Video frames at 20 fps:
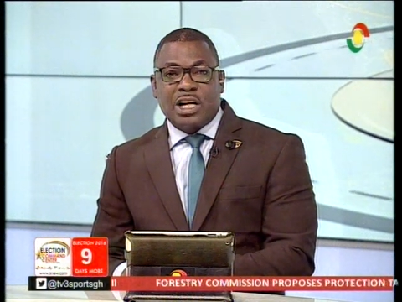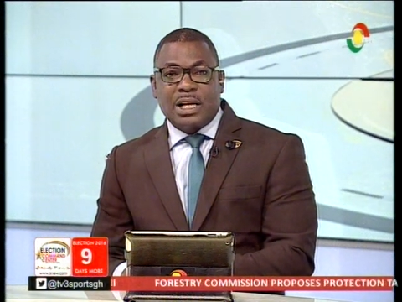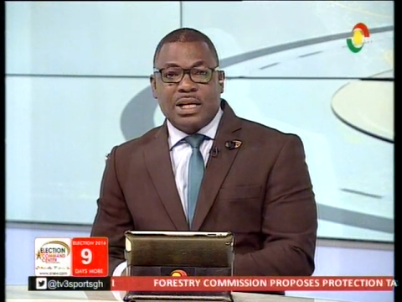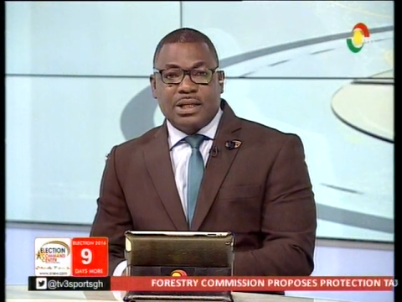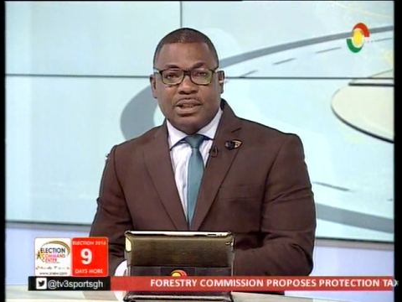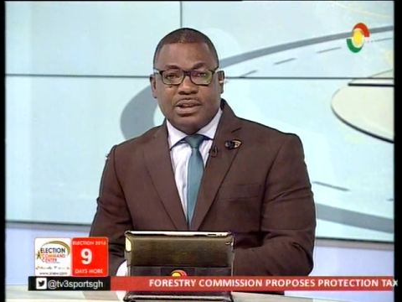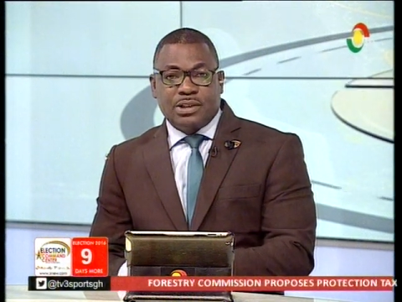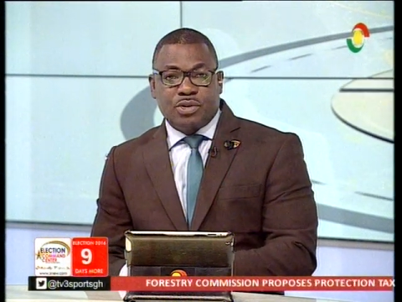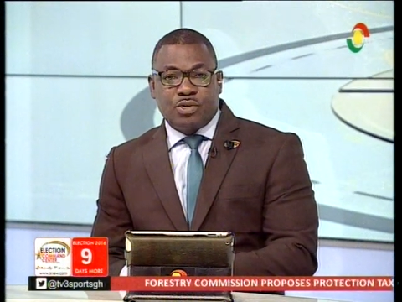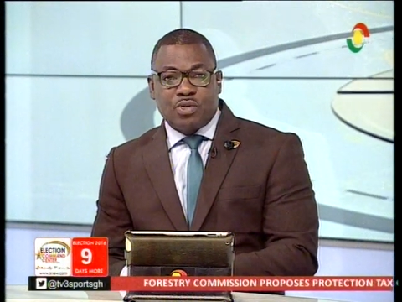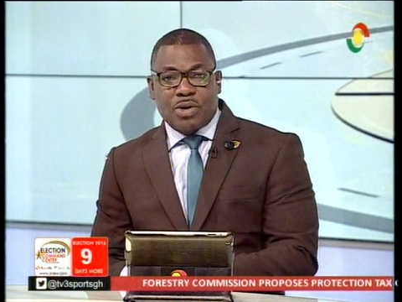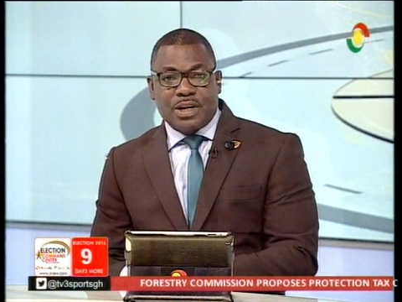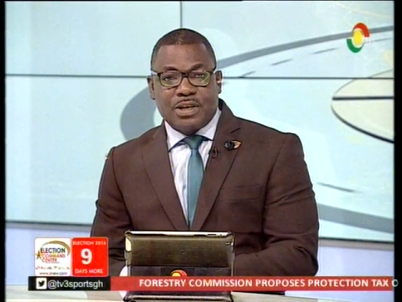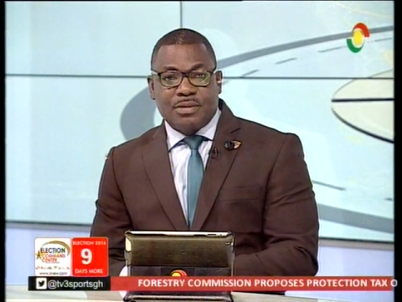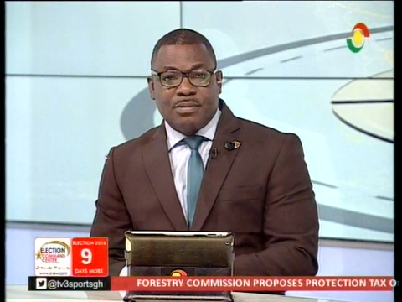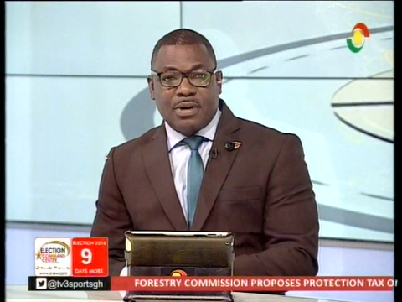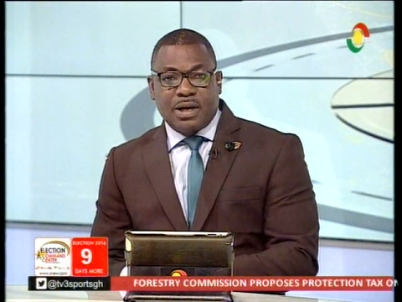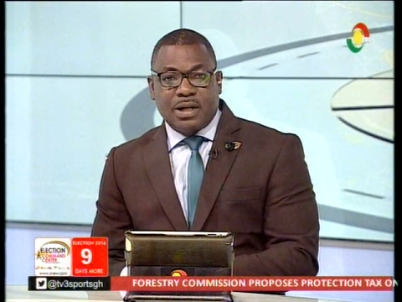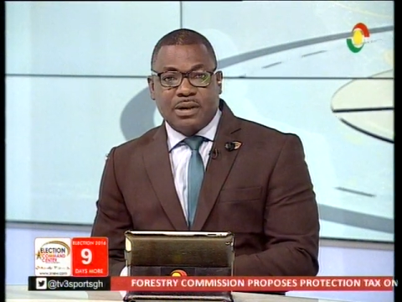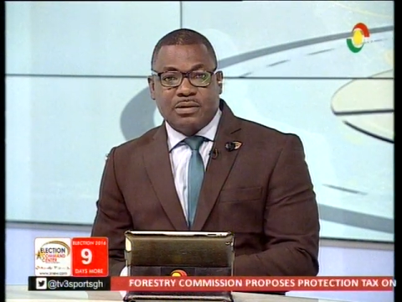challenged
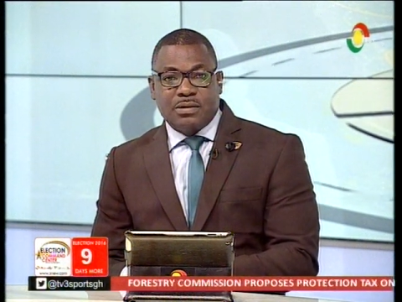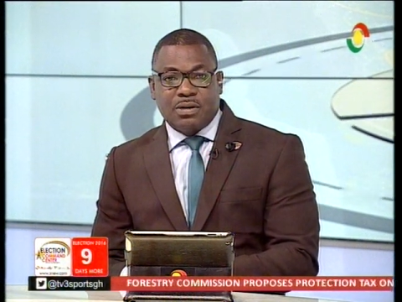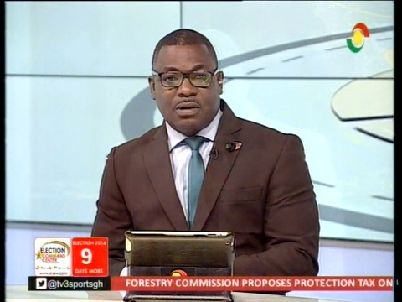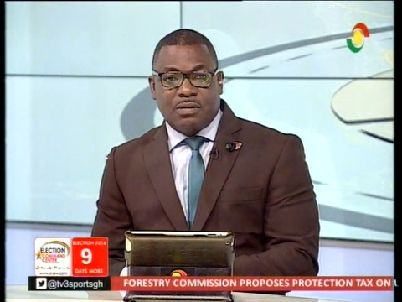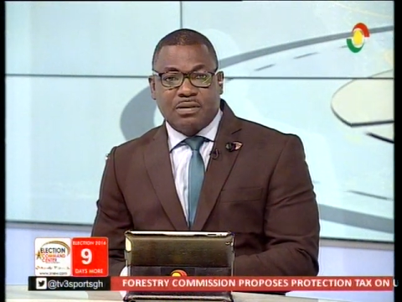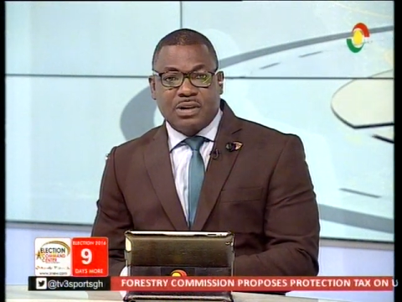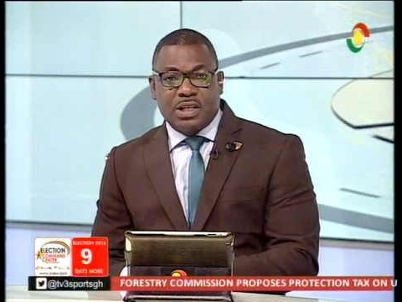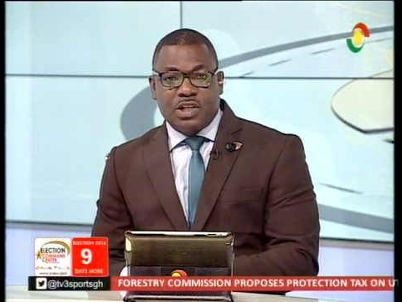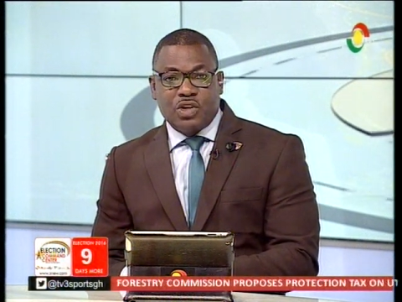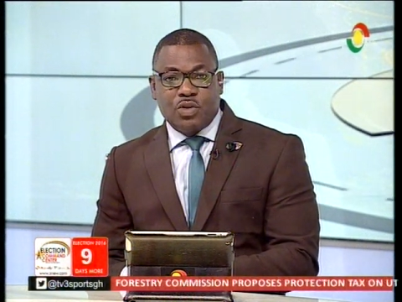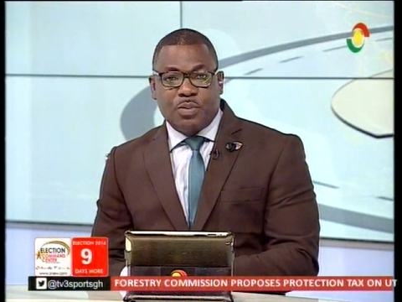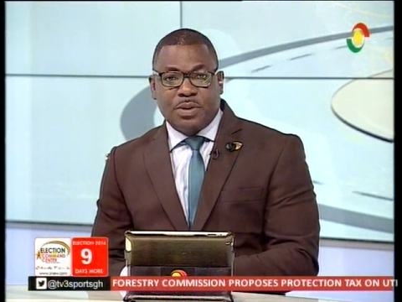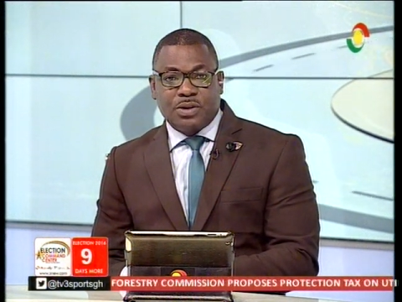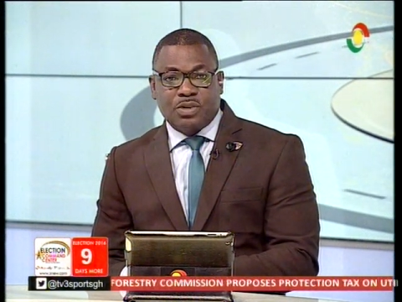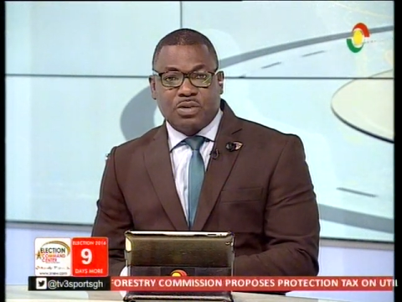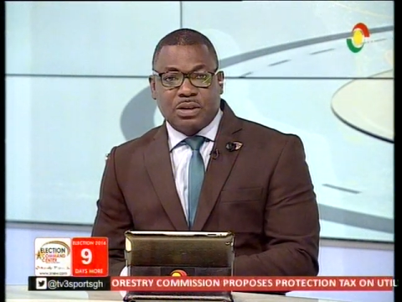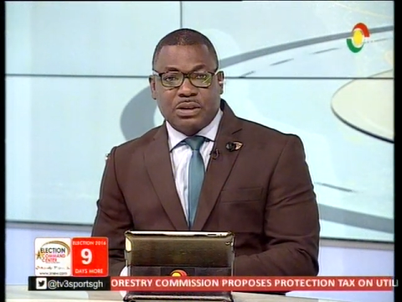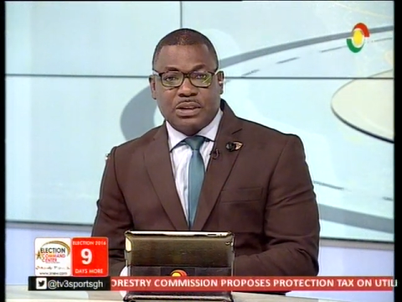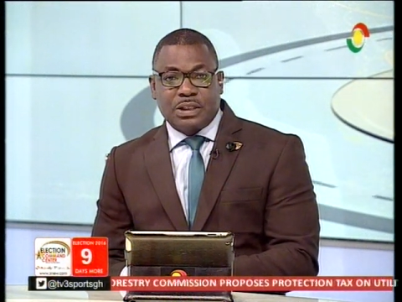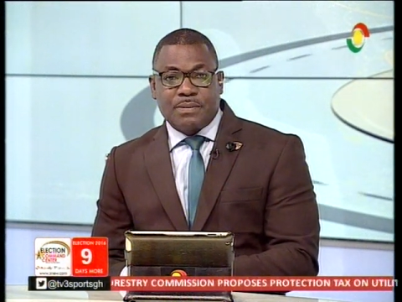running mate of the New
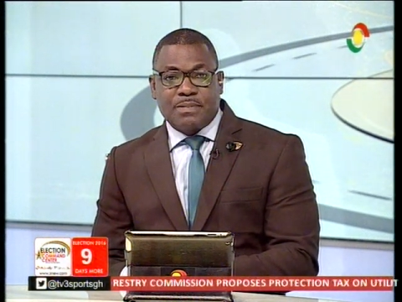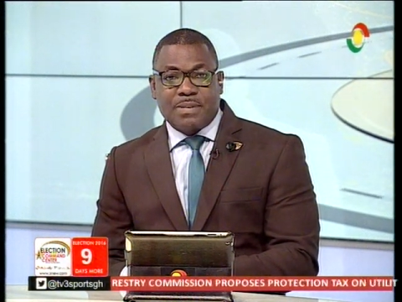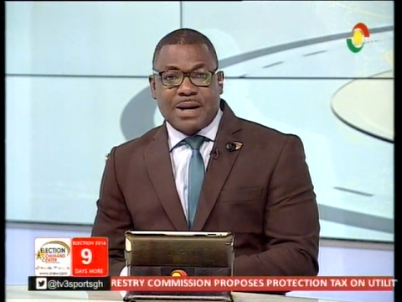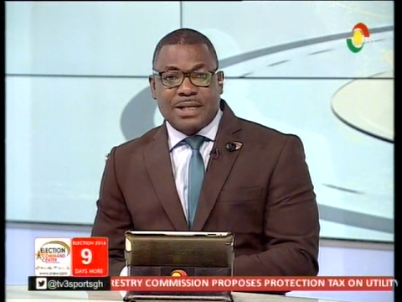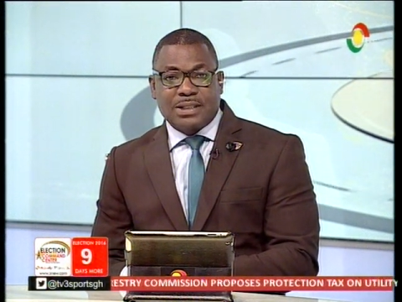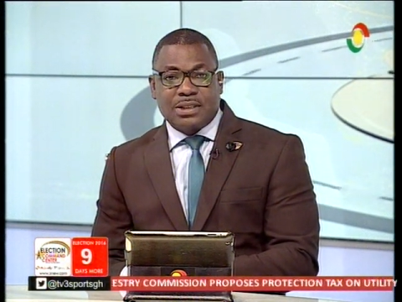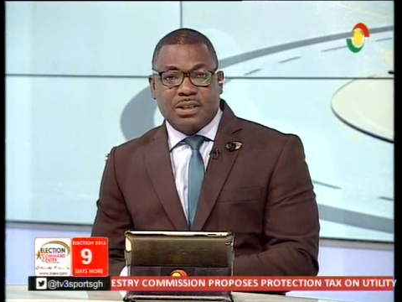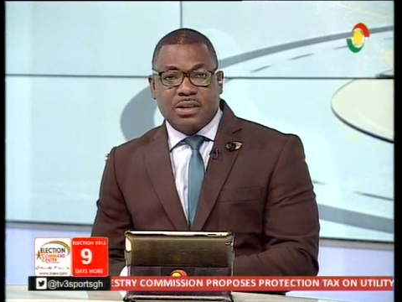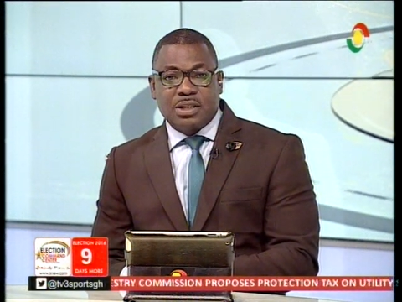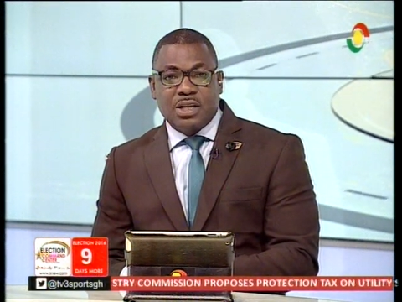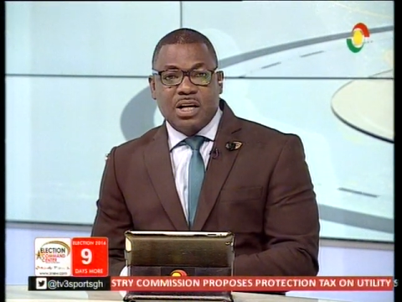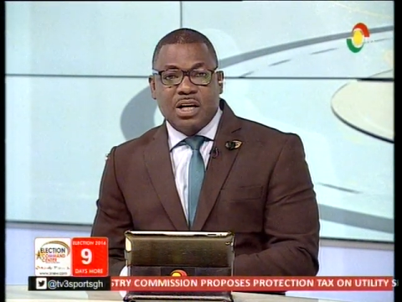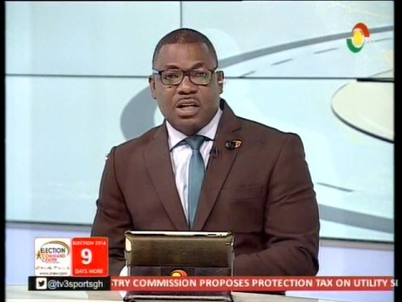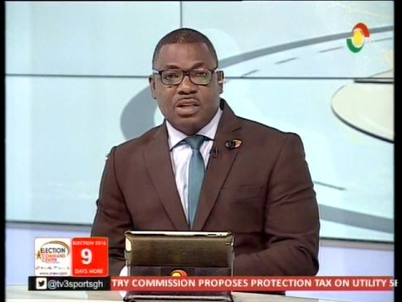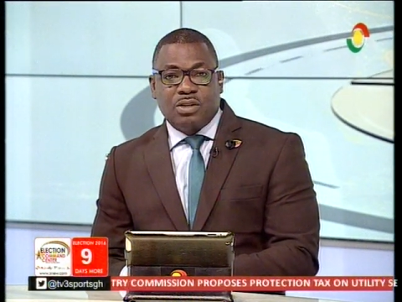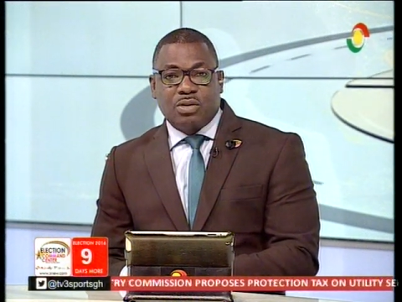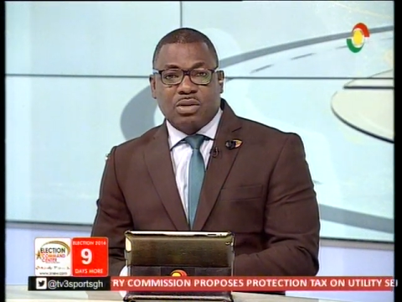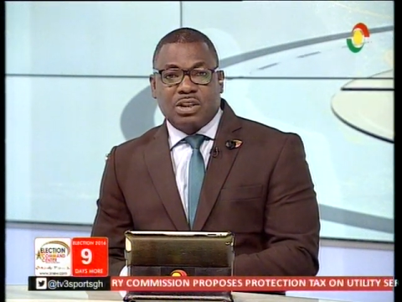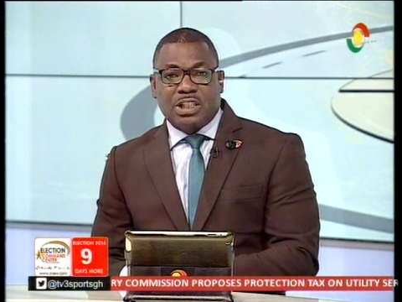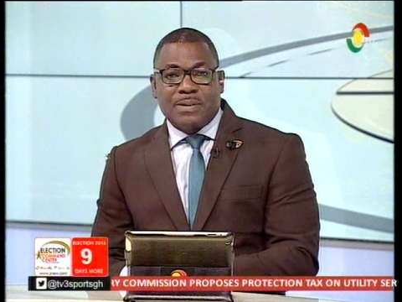Patriotic Party,
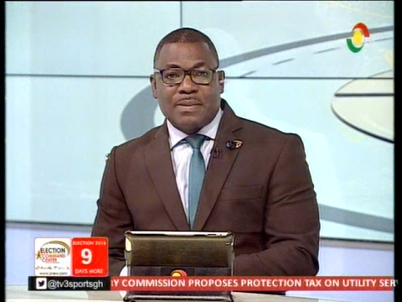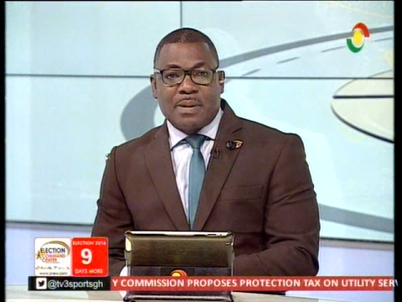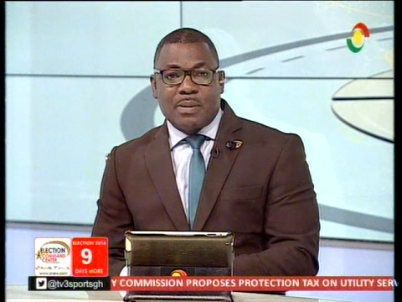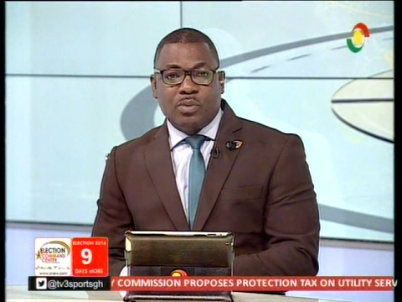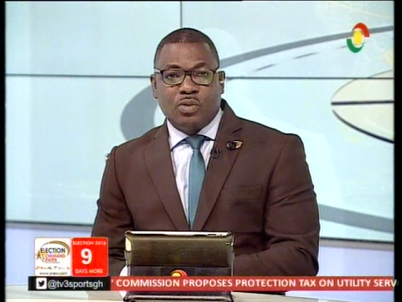Dr.